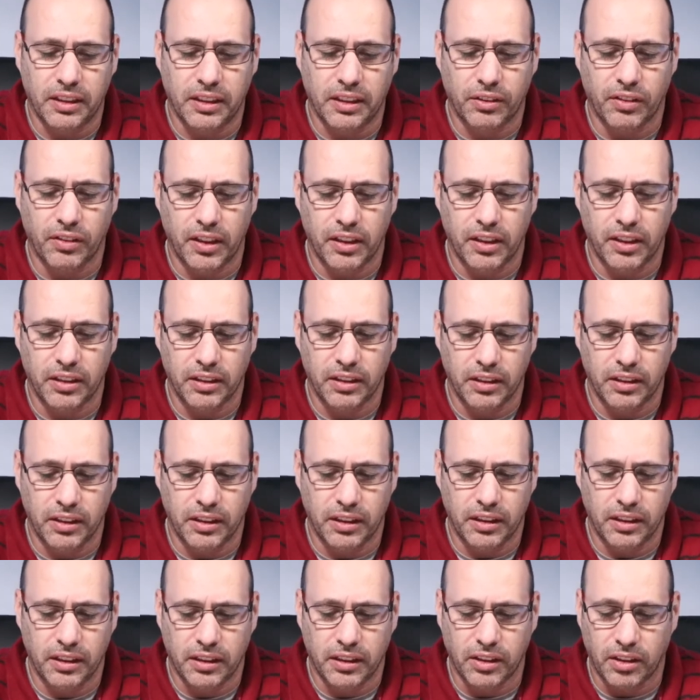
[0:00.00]
this one
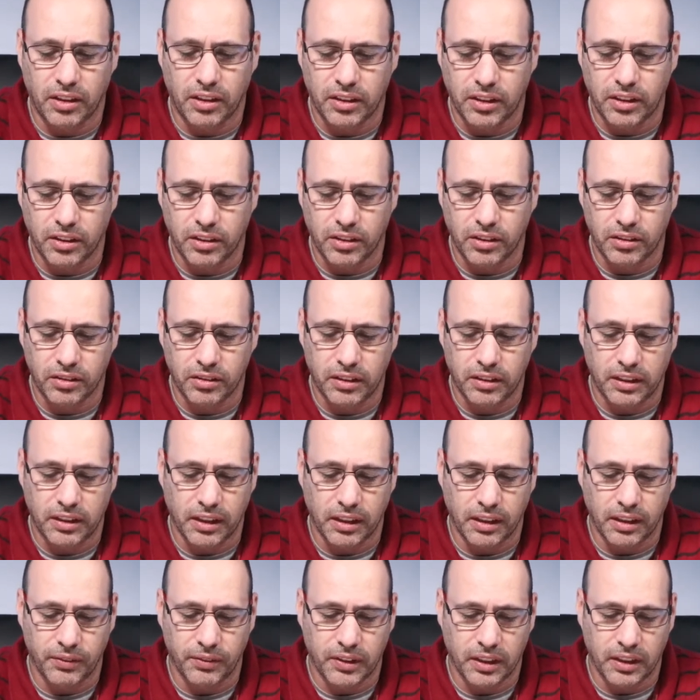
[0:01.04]
is also
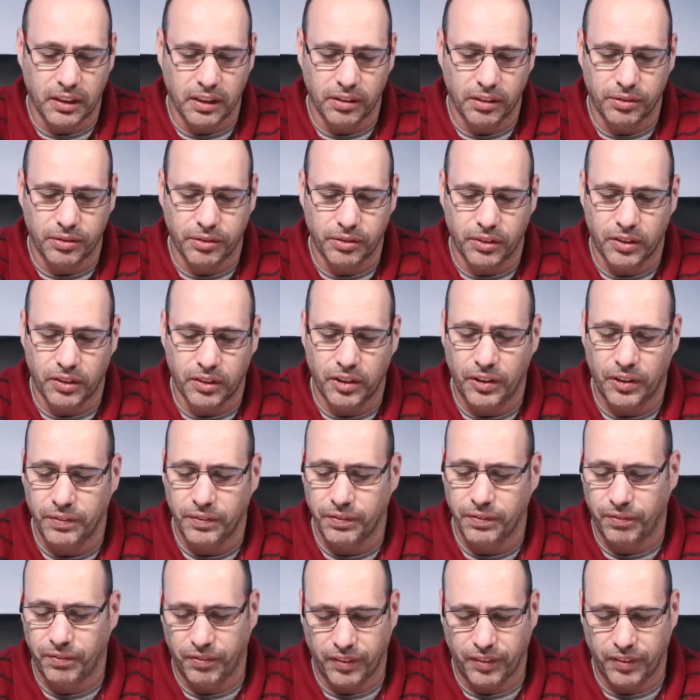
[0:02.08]
something for